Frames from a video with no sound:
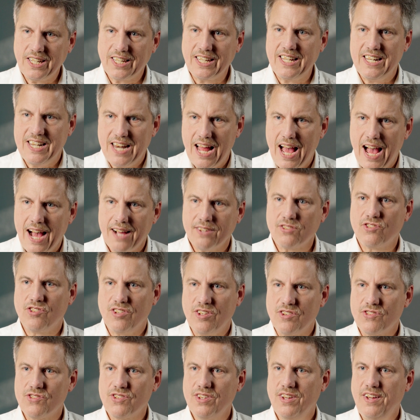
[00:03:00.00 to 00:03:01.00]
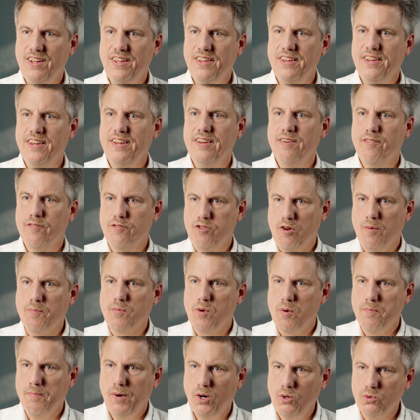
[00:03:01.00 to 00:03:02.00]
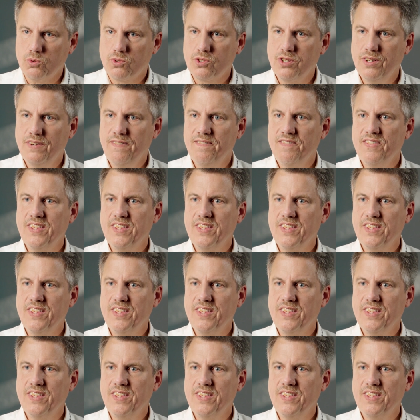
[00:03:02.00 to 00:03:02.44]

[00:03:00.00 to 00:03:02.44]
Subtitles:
can access from remote